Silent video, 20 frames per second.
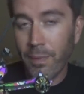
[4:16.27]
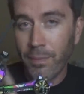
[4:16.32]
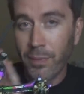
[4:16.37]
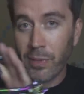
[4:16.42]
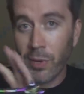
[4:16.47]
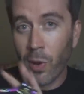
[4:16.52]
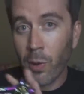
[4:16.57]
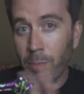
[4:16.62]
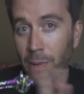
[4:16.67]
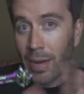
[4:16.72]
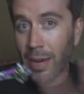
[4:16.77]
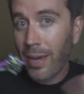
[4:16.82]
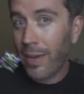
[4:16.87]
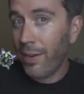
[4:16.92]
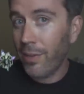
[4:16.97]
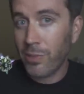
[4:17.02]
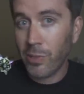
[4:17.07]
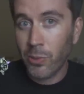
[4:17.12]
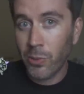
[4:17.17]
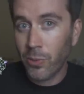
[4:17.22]
If you don't buy it,
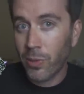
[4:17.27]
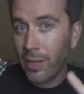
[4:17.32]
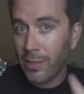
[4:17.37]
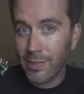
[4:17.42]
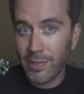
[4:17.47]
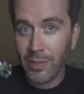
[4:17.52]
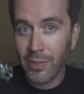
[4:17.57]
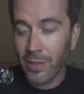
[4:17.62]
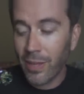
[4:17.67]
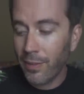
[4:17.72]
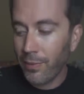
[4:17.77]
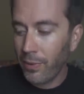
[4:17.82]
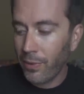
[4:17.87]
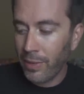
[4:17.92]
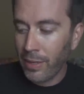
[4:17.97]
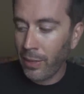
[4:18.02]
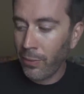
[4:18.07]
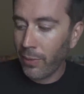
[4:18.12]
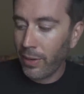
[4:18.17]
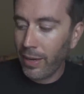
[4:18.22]
it's cool. I still love you
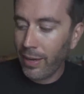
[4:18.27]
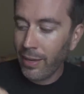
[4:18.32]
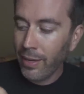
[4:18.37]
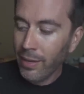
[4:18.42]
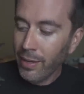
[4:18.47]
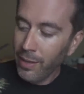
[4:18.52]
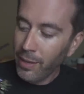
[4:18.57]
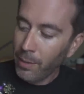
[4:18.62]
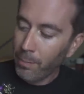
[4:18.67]
anyway.